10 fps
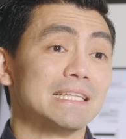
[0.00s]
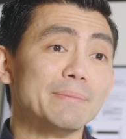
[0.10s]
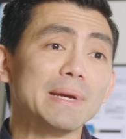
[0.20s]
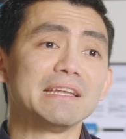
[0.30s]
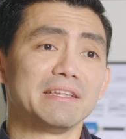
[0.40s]

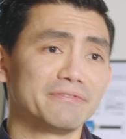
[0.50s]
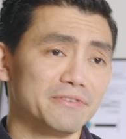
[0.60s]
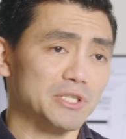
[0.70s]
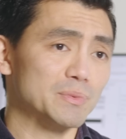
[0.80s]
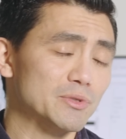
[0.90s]
The main
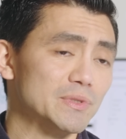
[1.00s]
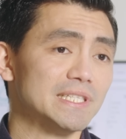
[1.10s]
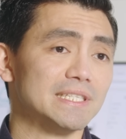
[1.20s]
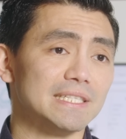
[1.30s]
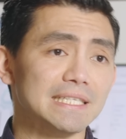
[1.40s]
difference
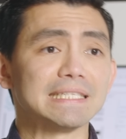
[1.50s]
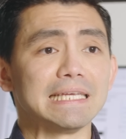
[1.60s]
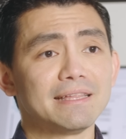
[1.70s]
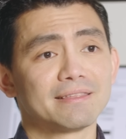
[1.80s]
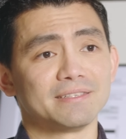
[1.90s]
between this
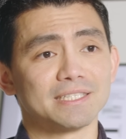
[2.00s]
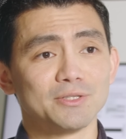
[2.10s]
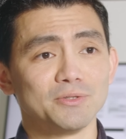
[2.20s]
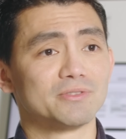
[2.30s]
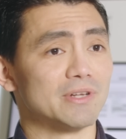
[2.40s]
Ethernet
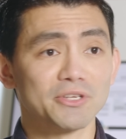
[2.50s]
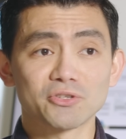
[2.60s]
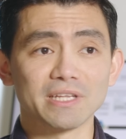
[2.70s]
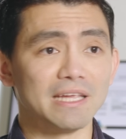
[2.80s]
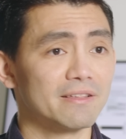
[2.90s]
to
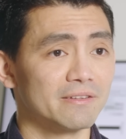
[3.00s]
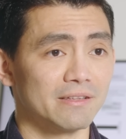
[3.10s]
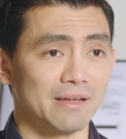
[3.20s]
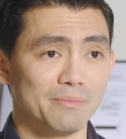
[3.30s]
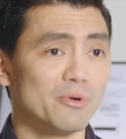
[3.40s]
traditional
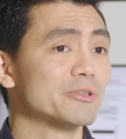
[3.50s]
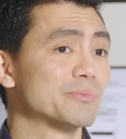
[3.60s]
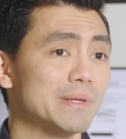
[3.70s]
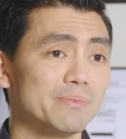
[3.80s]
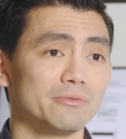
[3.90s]
Ethernet that
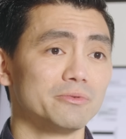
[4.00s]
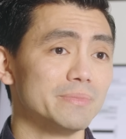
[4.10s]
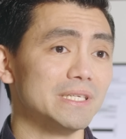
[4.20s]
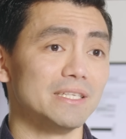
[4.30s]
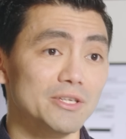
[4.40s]
most people
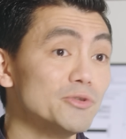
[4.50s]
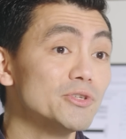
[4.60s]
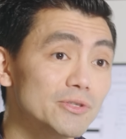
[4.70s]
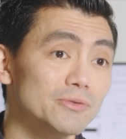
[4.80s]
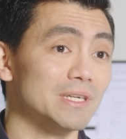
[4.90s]
would be
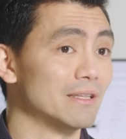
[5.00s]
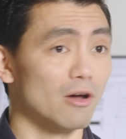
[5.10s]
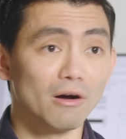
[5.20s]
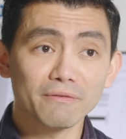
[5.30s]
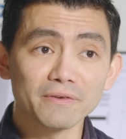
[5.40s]
used to in
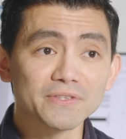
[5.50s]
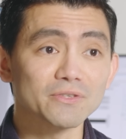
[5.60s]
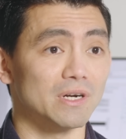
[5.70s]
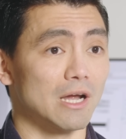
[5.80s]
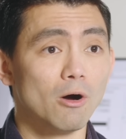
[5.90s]
the
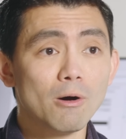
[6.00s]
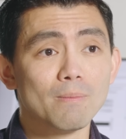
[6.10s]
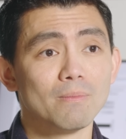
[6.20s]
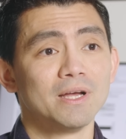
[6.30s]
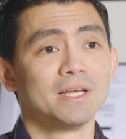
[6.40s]
office or at
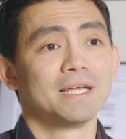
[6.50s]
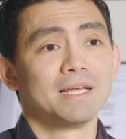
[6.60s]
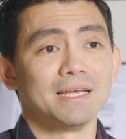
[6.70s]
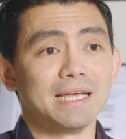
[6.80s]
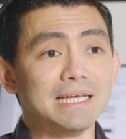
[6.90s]
home
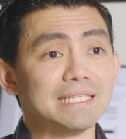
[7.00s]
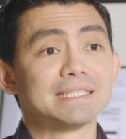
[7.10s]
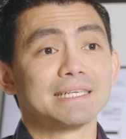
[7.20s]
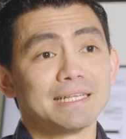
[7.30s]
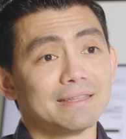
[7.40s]

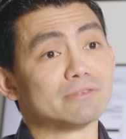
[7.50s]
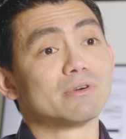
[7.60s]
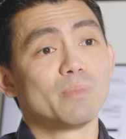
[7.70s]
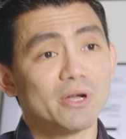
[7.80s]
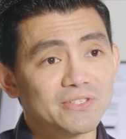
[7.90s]
is the
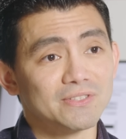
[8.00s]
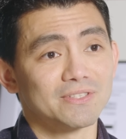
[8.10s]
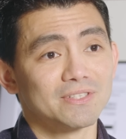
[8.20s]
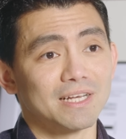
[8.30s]
robustness